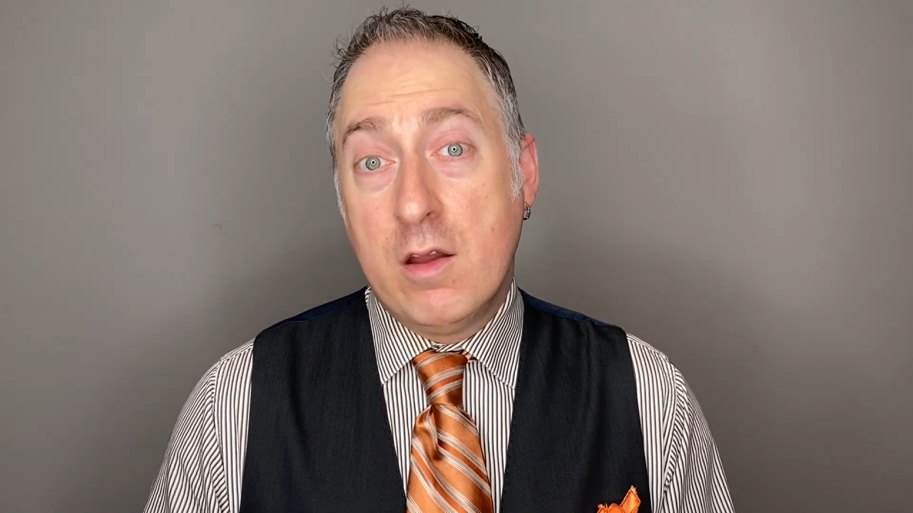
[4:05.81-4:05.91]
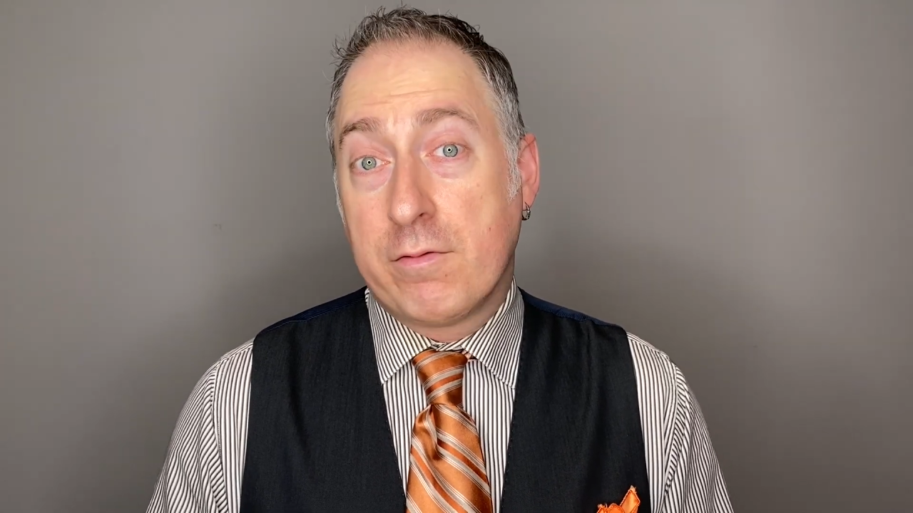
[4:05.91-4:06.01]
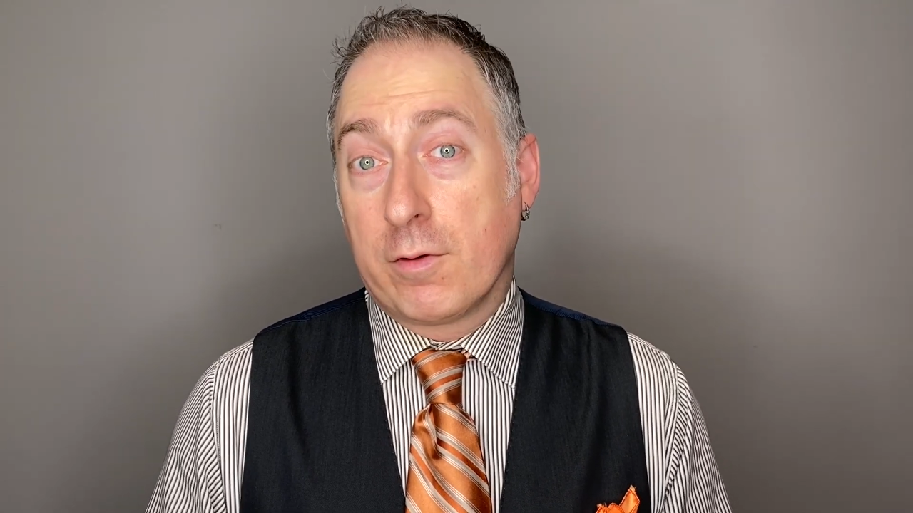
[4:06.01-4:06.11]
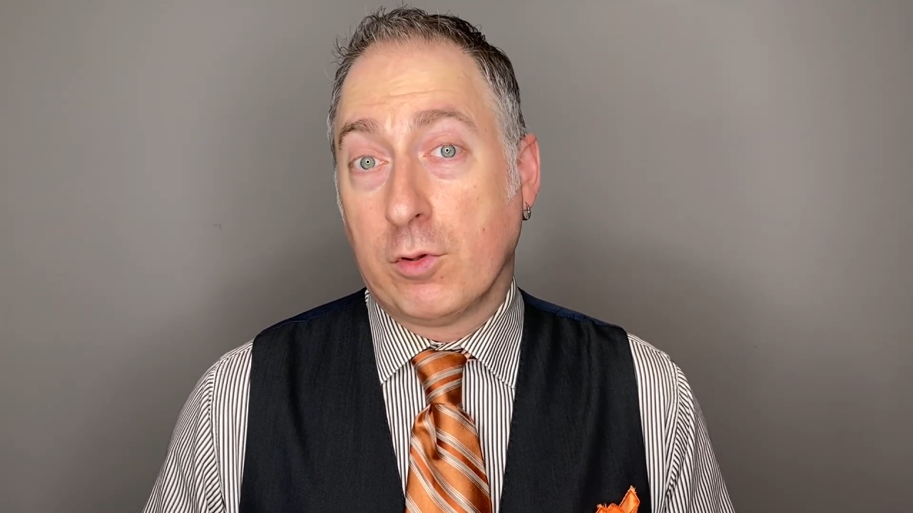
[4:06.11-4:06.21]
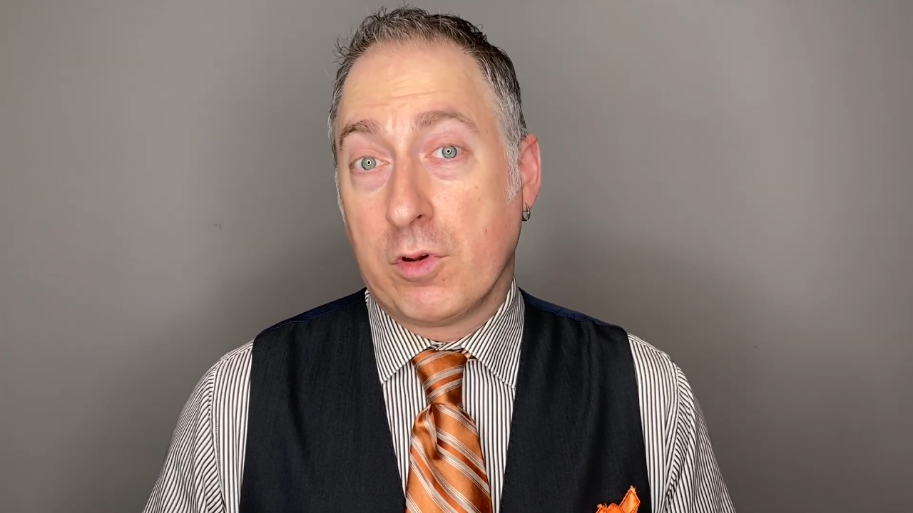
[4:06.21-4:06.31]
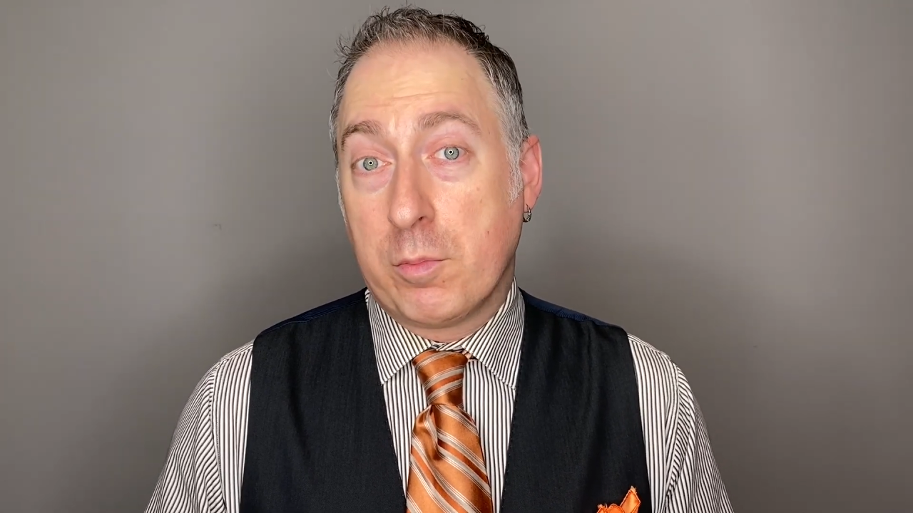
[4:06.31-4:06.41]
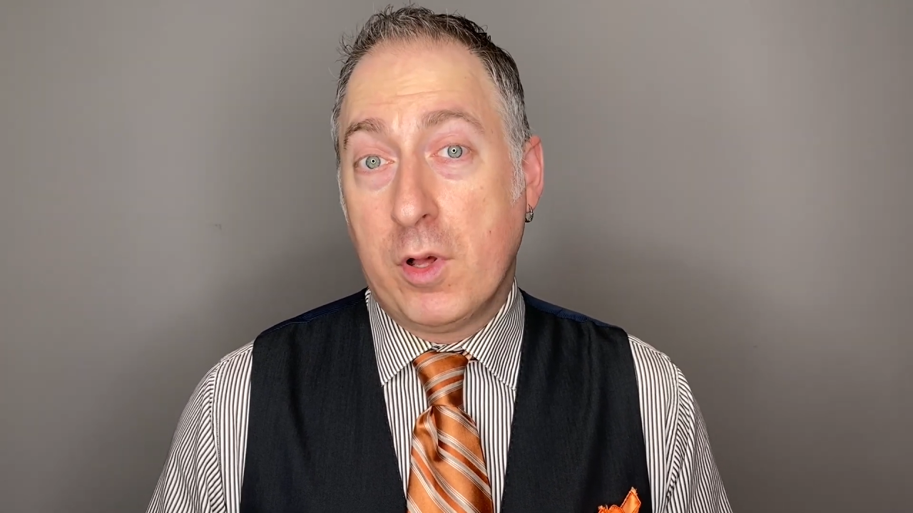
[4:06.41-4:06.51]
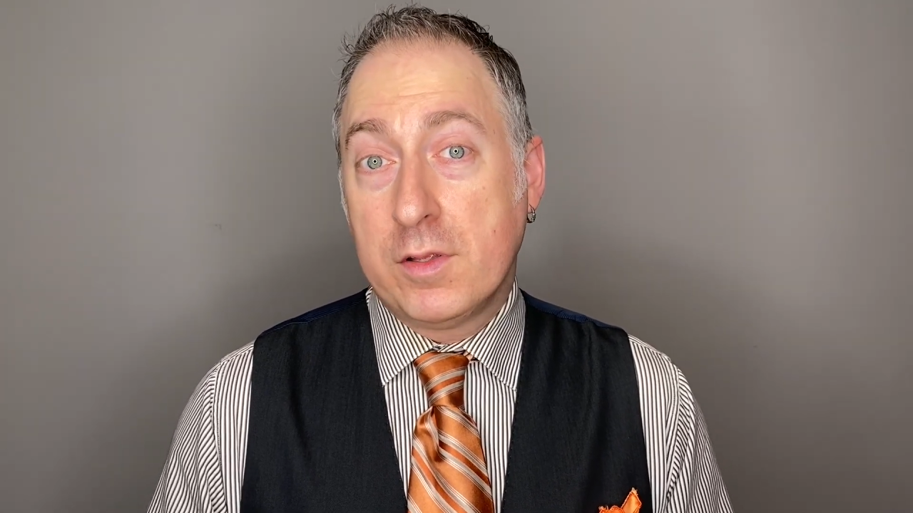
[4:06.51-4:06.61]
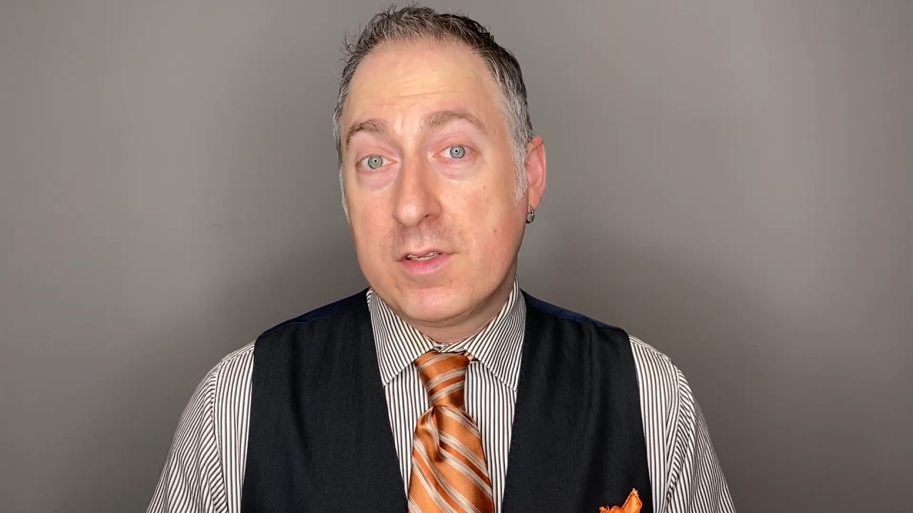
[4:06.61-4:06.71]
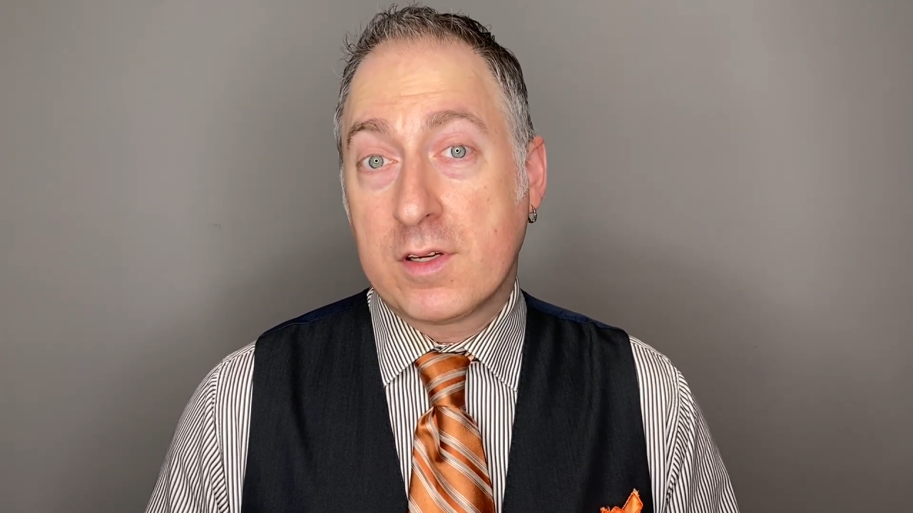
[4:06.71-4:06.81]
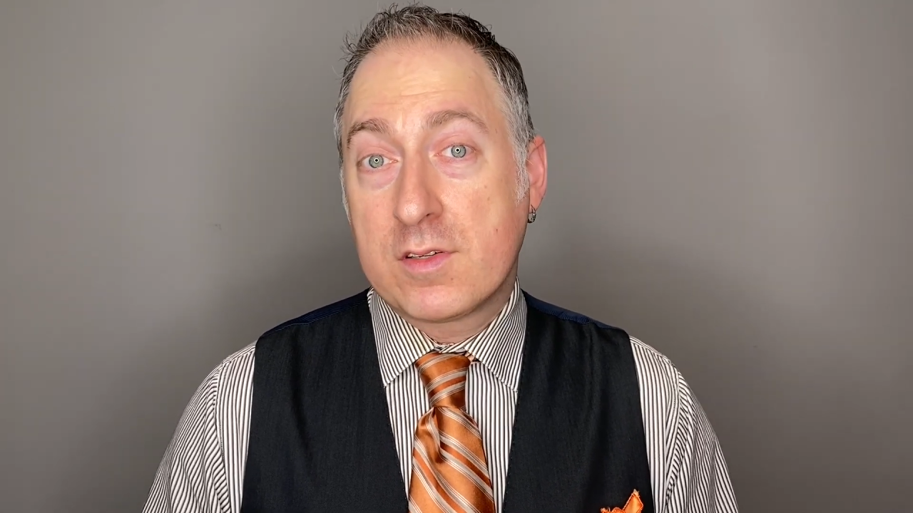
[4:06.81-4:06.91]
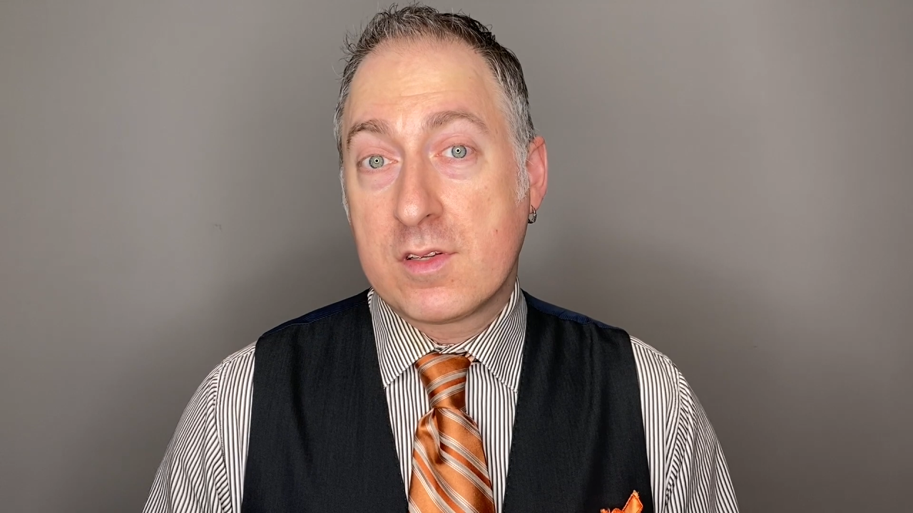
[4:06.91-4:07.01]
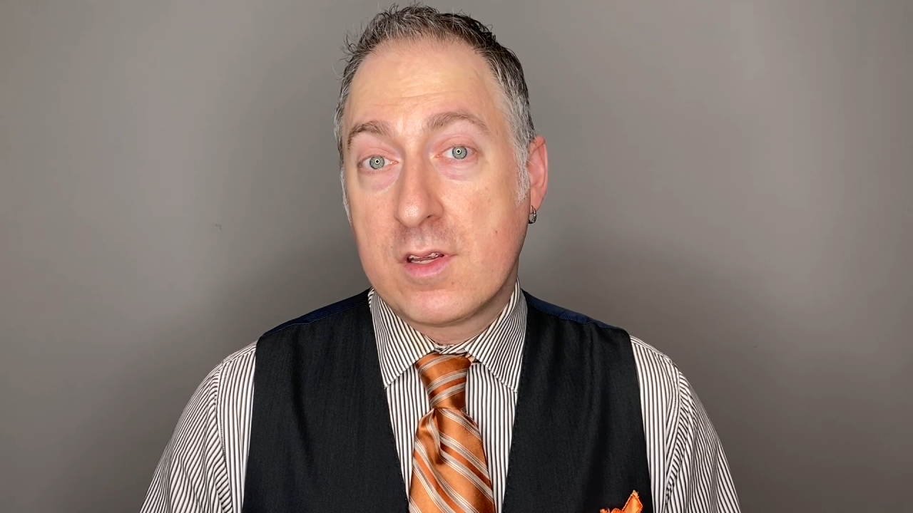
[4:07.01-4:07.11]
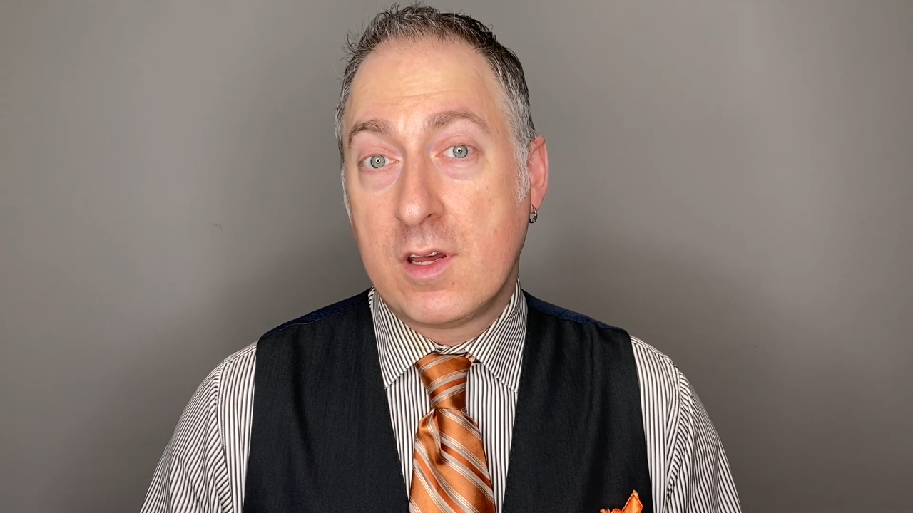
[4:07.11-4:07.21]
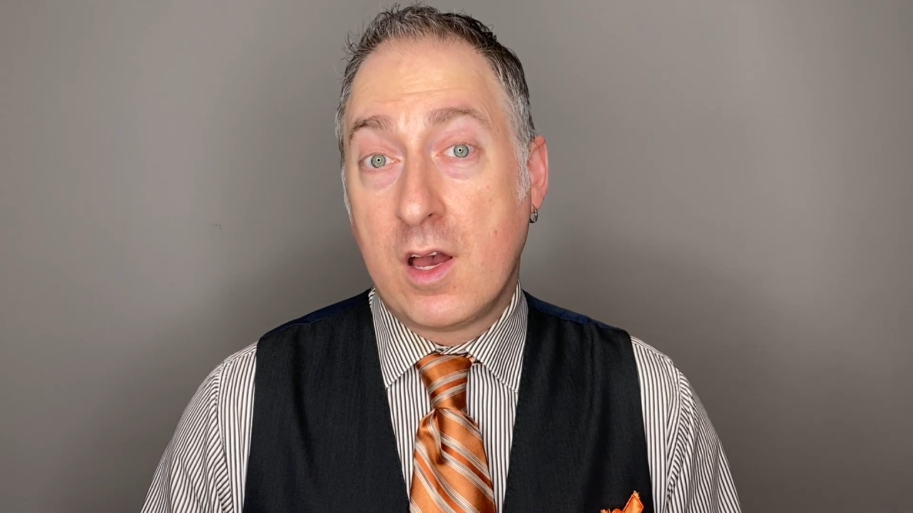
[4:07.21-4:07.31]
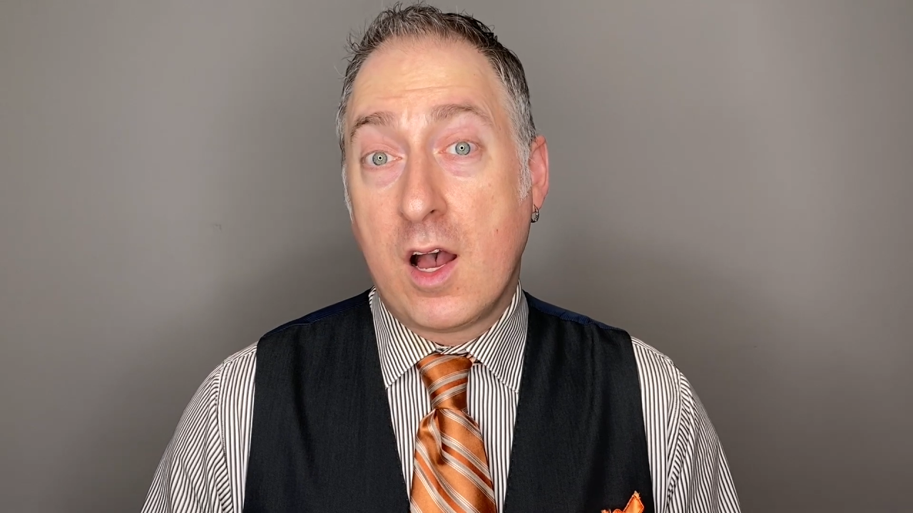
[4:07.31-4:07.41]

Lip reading: For Looting Politics,